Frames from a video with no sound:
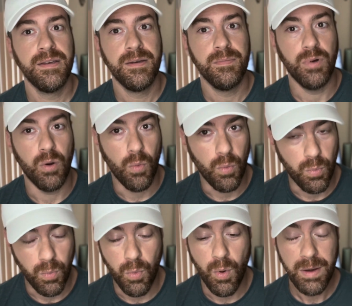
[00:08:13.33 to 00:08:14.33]
but
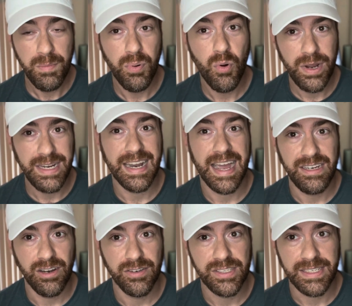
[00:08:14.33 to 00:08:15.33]
1.9
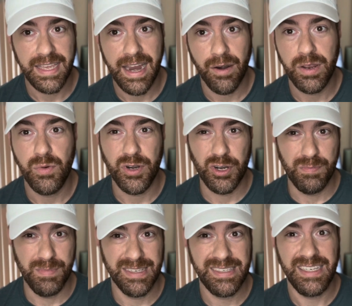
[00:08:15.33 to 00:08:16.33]
yards a carry when you're
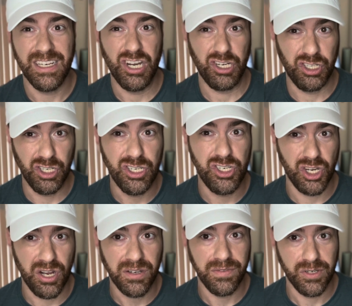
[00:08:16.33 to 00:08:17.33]
missing a good
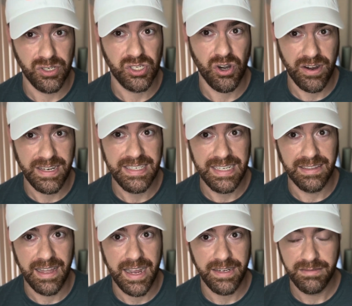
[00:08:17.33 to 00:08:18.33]
chunk of your starting
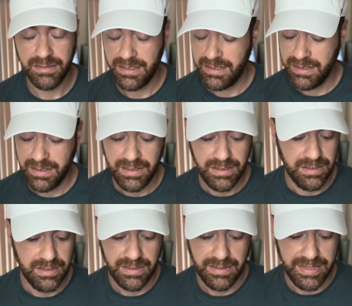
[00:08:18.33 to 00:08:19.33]
D-line,
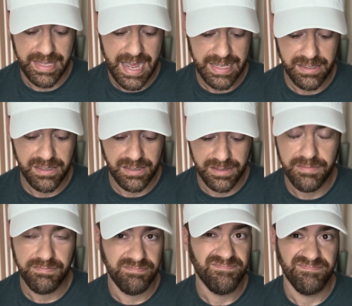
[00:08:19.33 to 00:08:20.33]

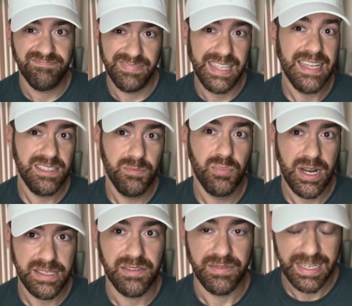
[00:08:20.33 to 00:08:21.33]
that's
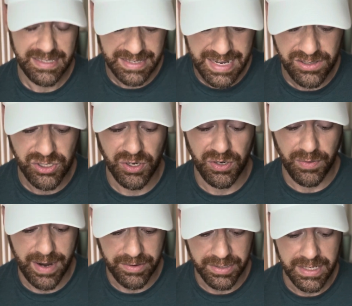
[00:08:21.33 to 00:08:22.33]
impressive. That's a nice
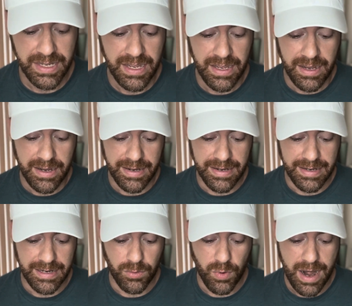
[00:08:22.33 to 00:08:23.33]
turnaround.
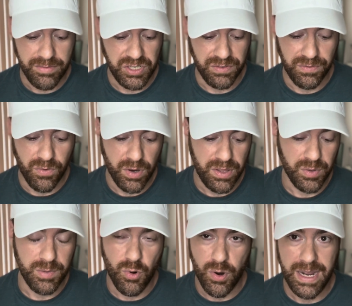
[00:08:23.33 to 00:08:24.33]
We're averaging
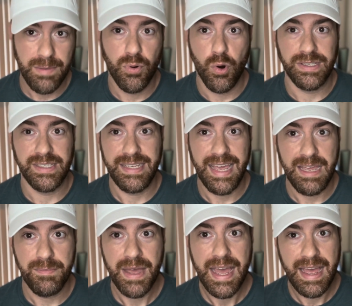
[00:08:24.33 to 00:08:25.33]
43.8 points a
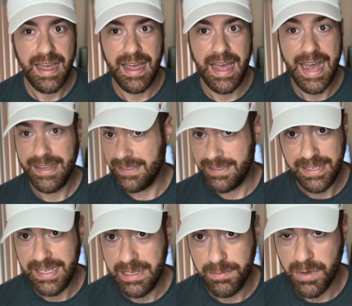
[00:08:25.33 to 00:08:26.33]
game as a
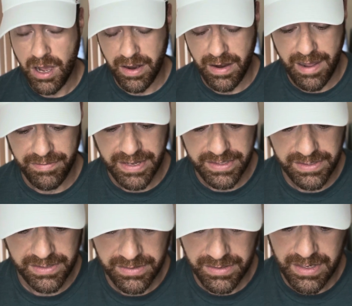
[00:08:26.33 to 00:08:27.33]
team on offense.